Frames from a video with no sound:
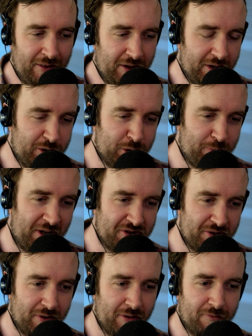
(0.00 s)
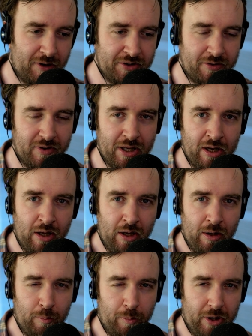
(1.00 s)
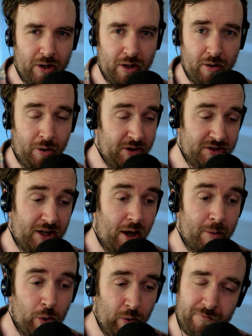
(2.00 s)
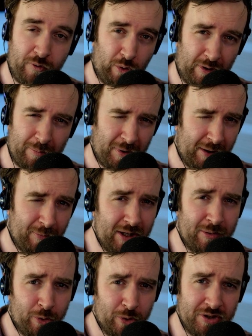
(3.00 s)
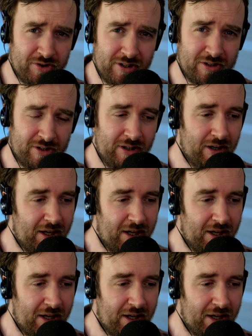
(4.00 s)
dispenser in front of it. But honestly, I'm all for it being made more consistent.